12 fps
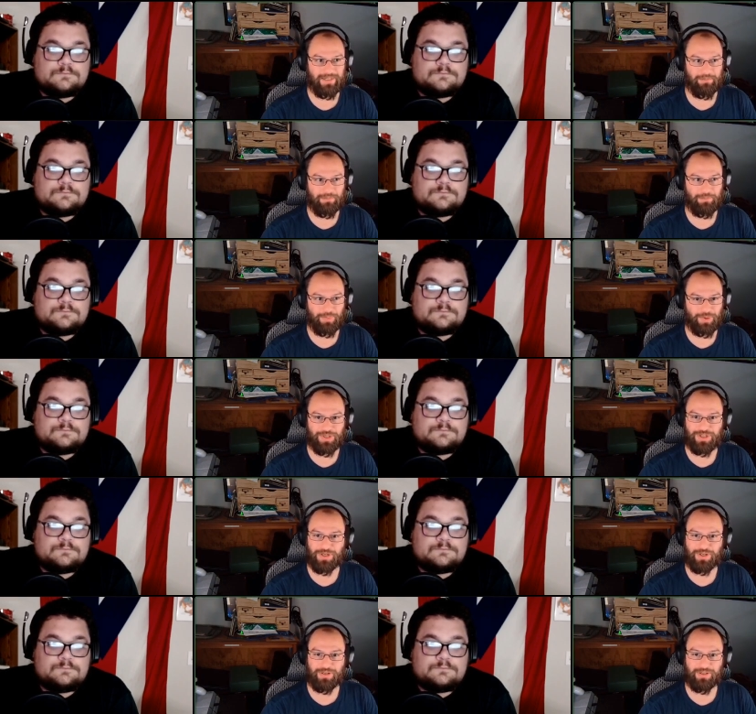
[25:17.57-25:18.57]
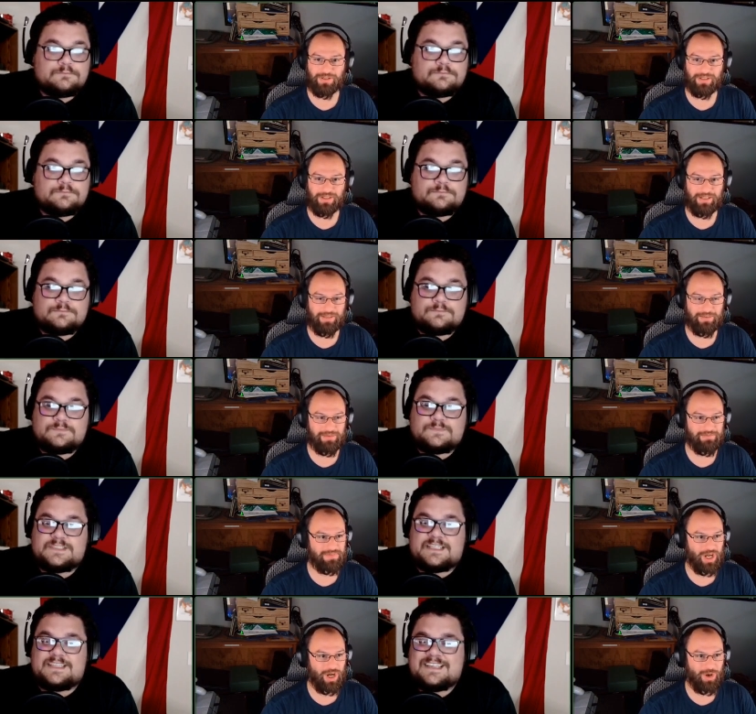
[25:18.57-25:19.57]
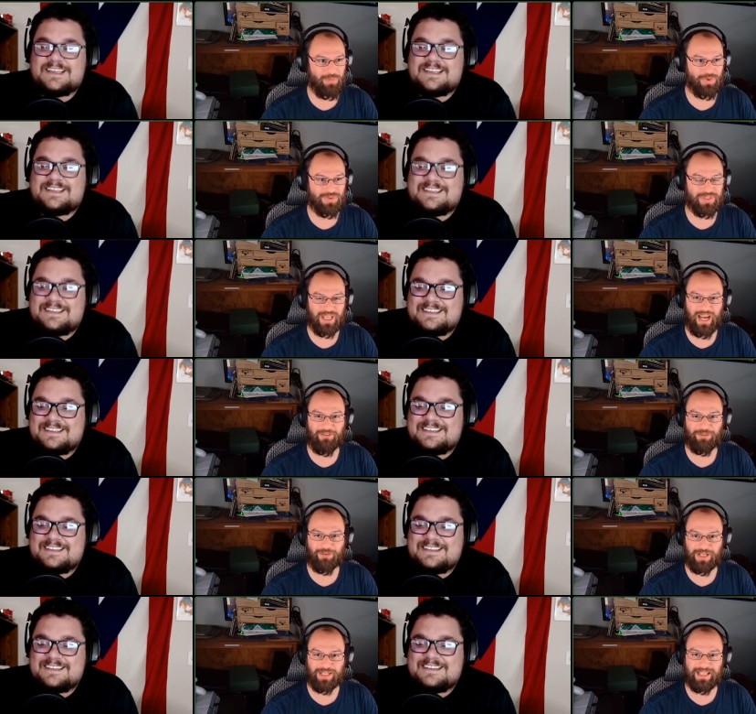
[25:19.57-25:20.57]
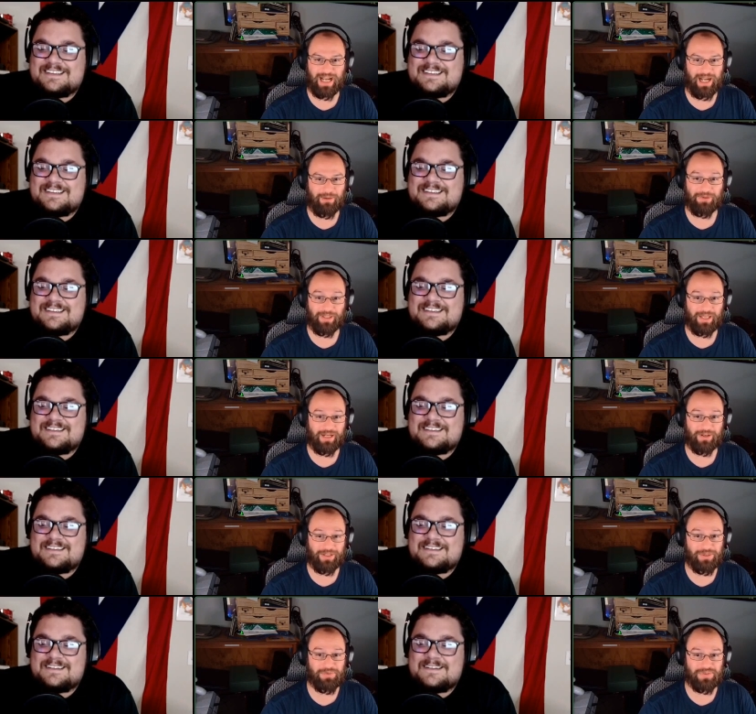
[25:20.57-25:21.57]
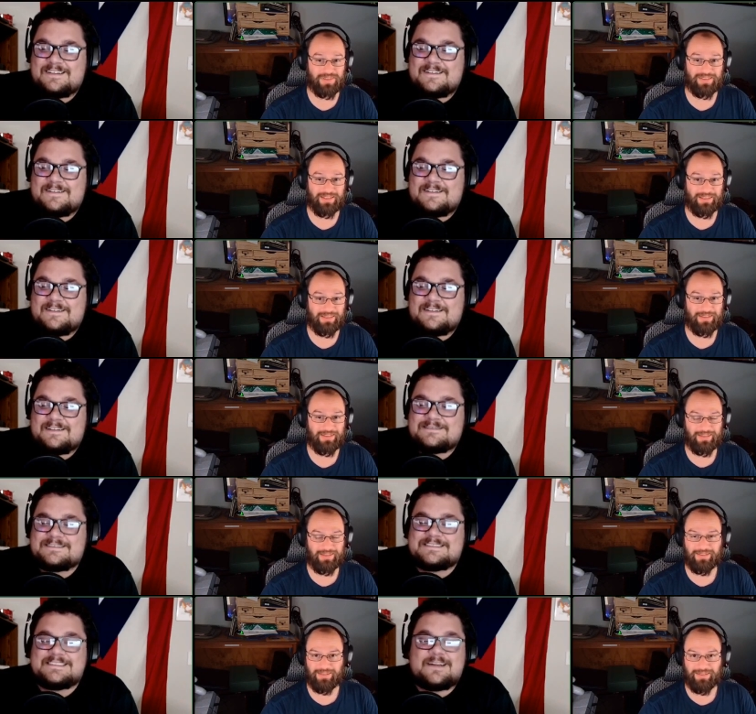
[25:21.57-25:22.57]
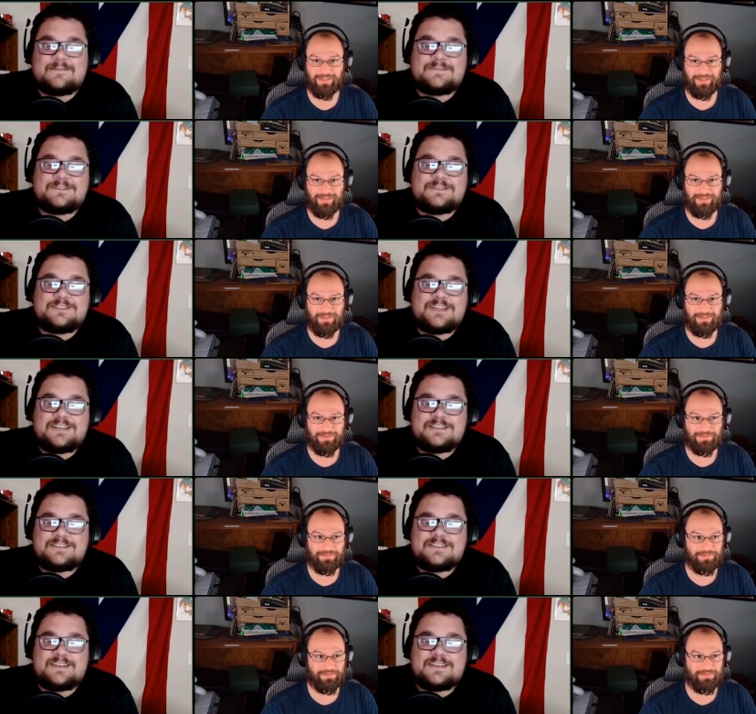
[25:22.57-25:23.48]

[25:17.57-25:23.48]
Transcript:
Speaker 1: I'm pretty sure yeah. almost every top player uses it.
Speaker 2: Well, yeah, dude, chat just said